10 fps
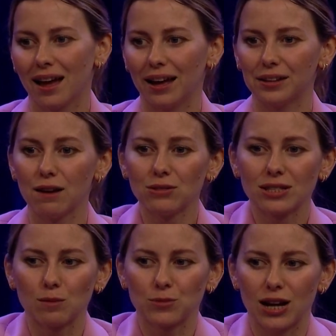And even
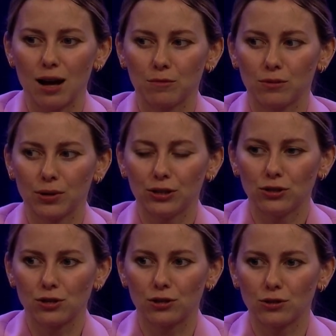sometime when you
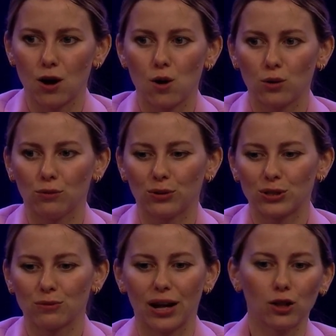don't know if
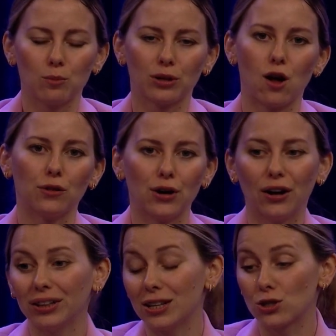it's valuable or
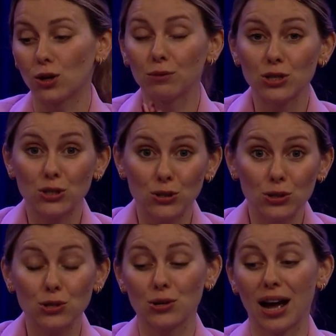not, it's always
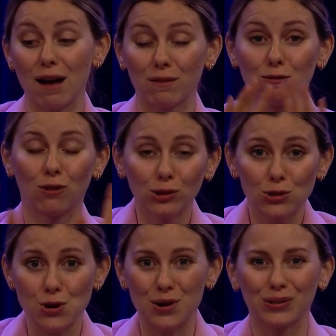good to have a
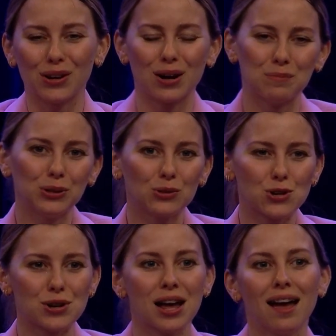folder on your
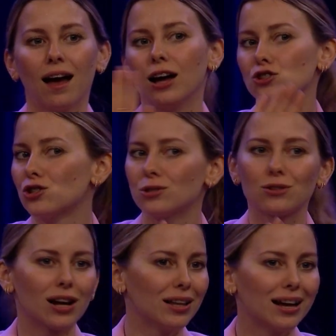computer and just to
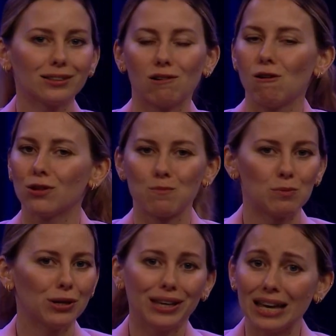collect all your
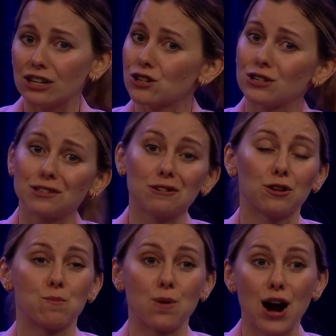publications, all
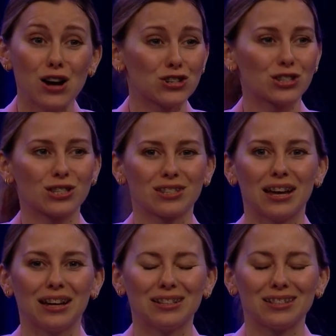your projects,
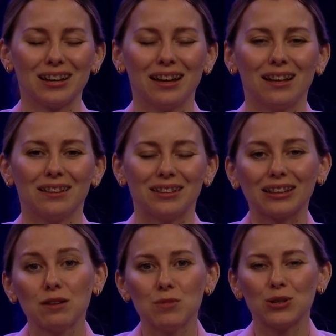and that
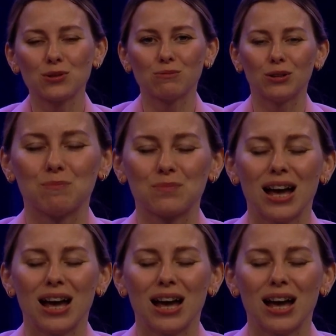can be useful.